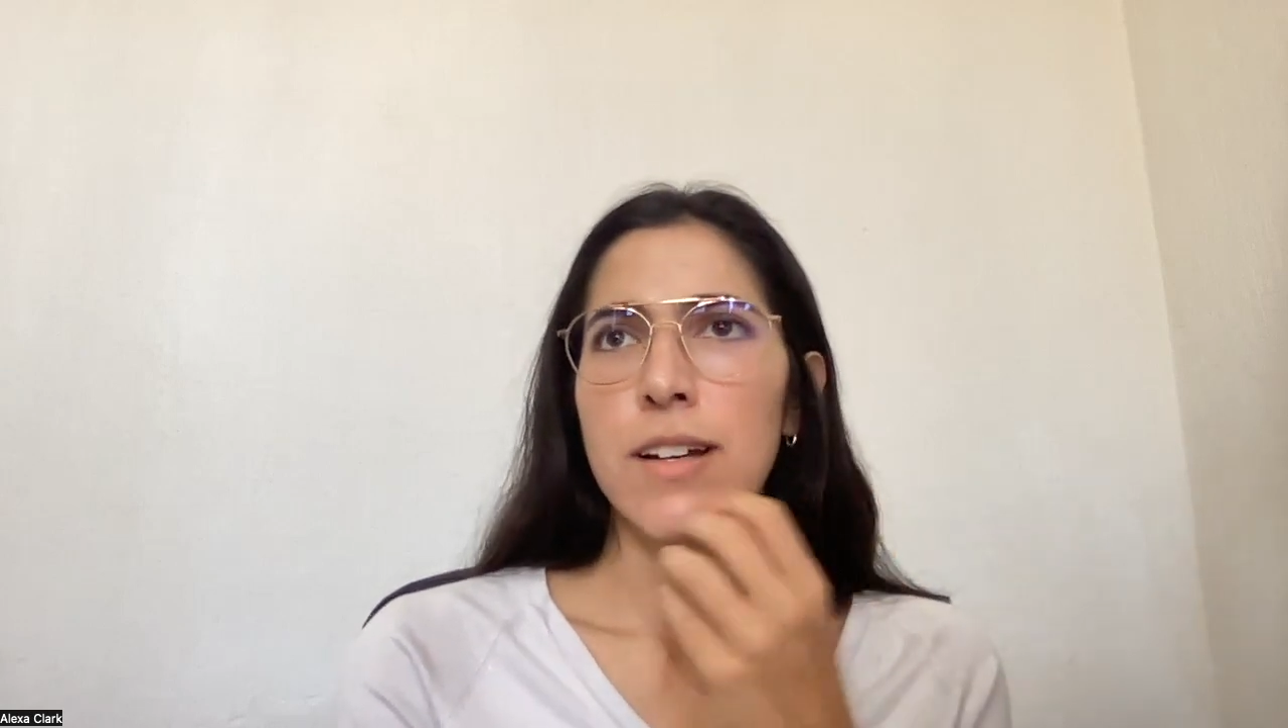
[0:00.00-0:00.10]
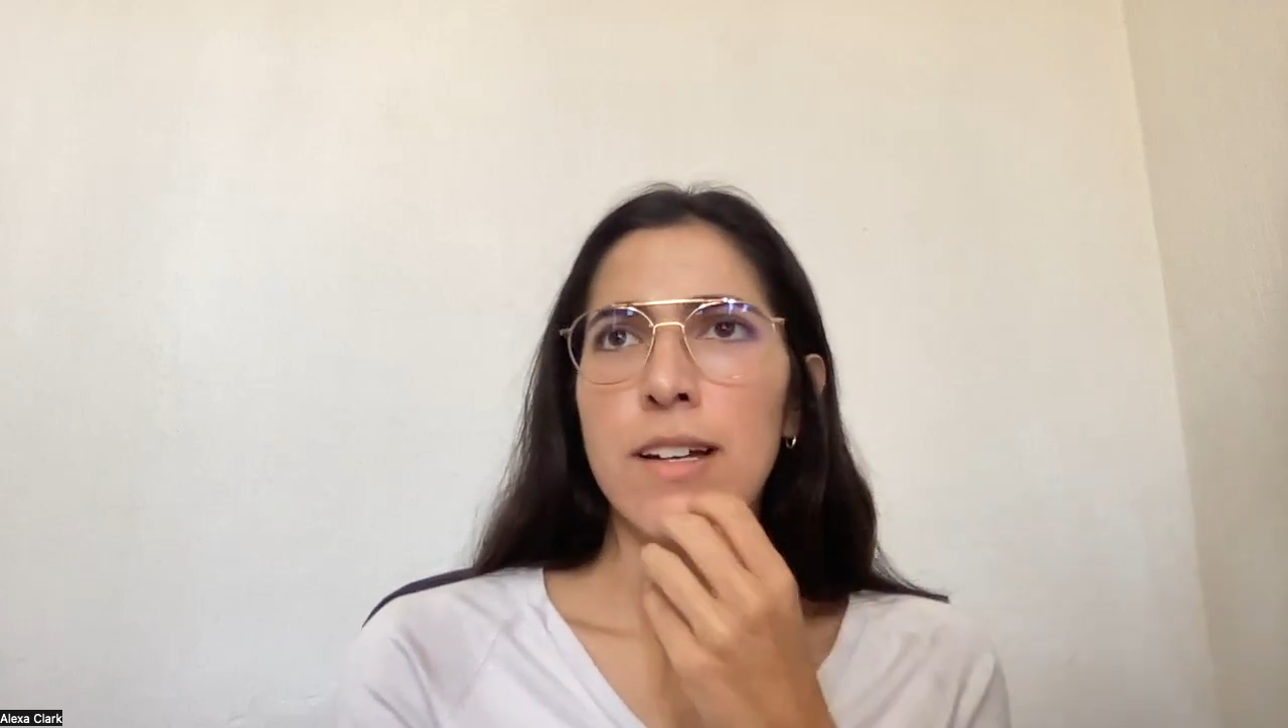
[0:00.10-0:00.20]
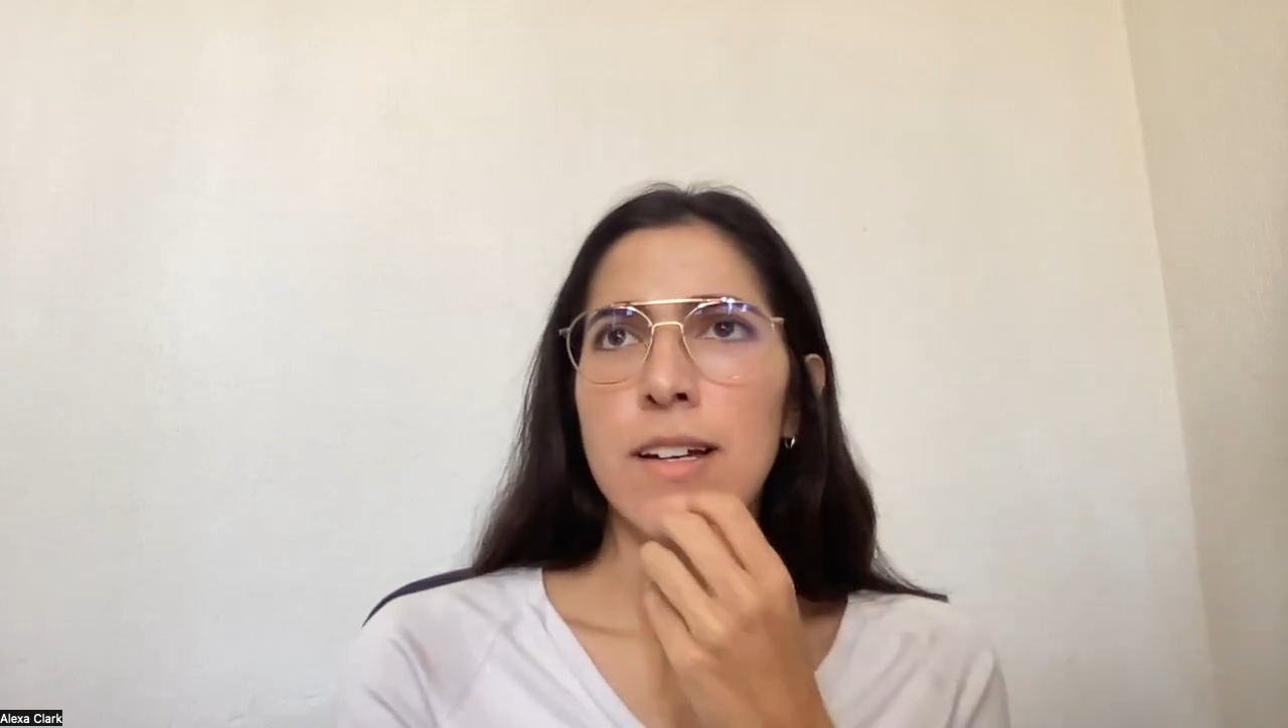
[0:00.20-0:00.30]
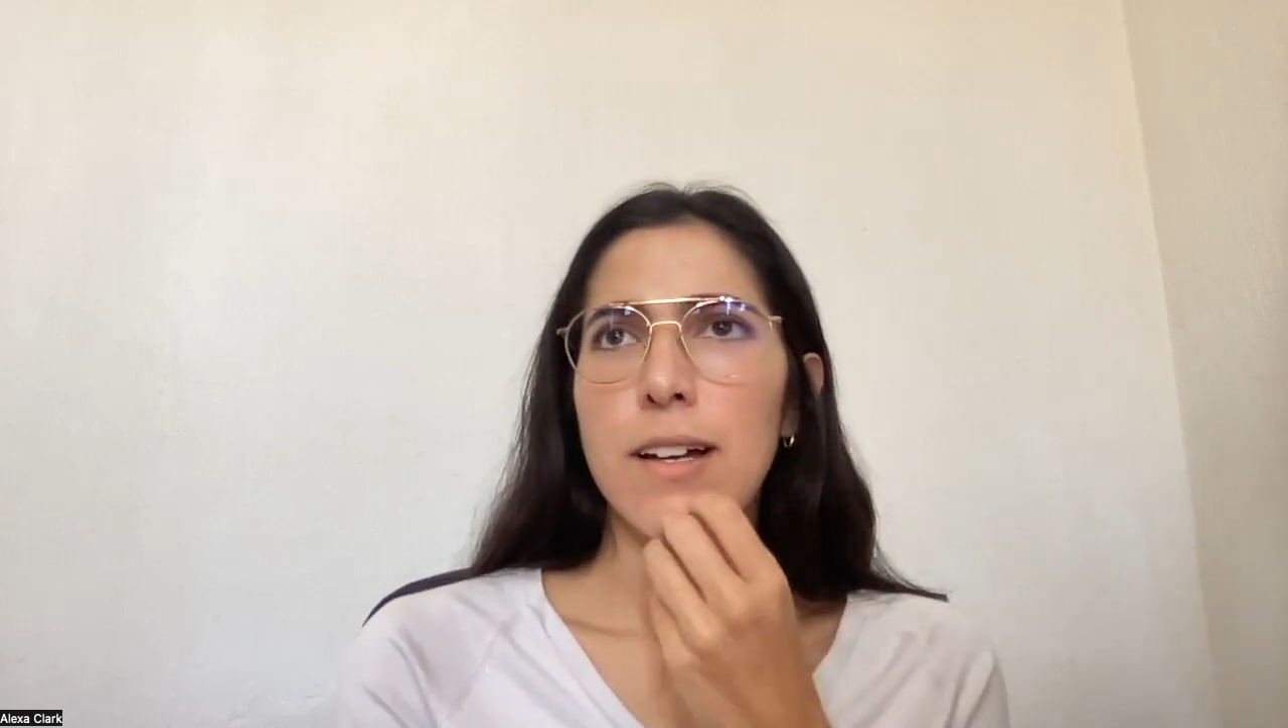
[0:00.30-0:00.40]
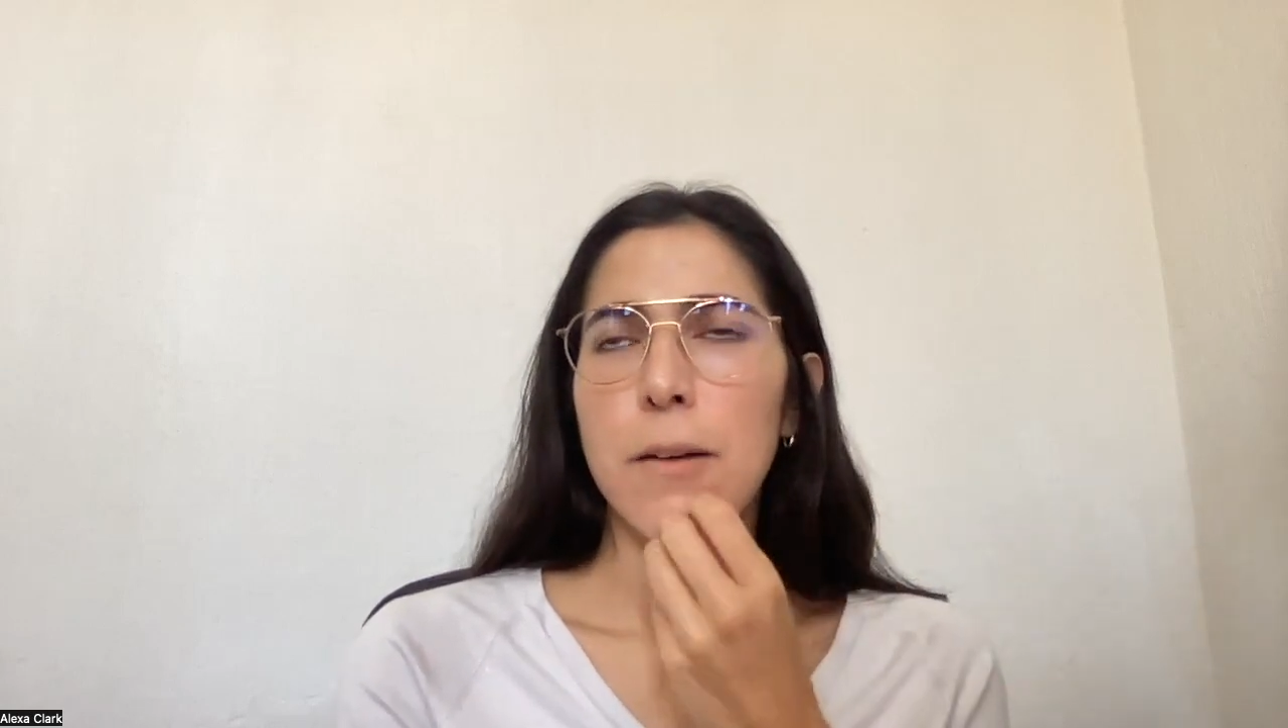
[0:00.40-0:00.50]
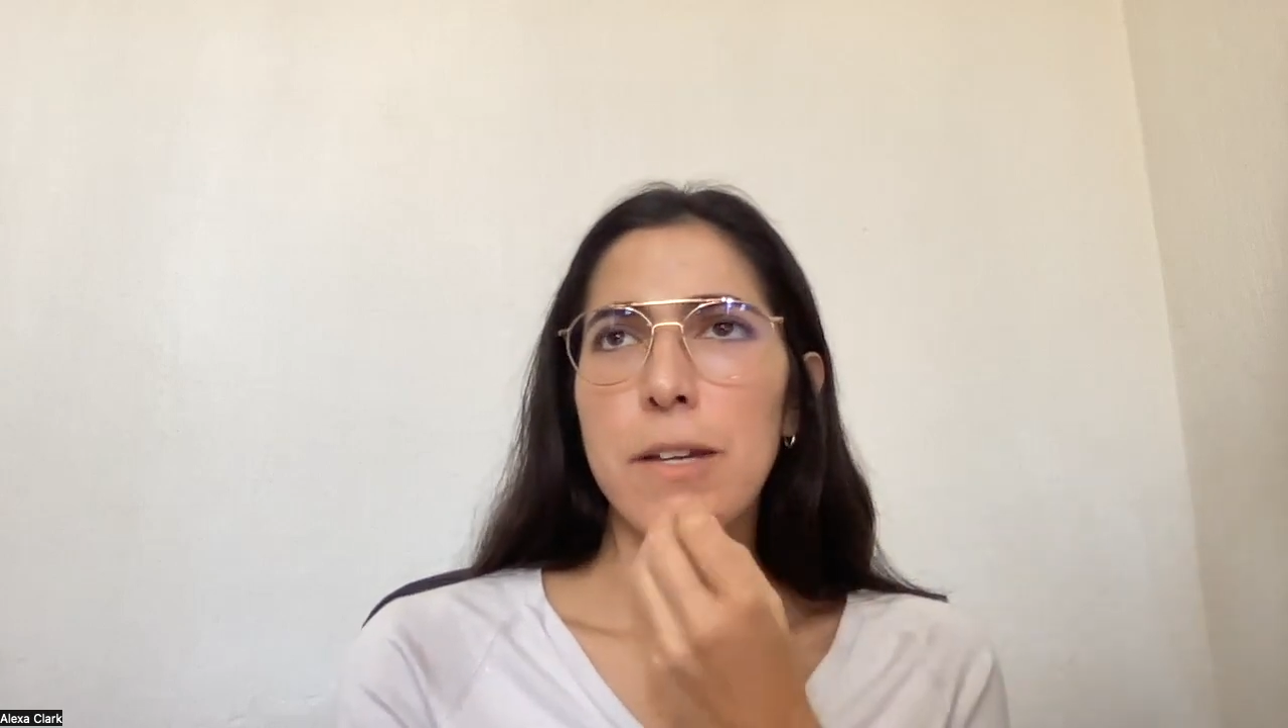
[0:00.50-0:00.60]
a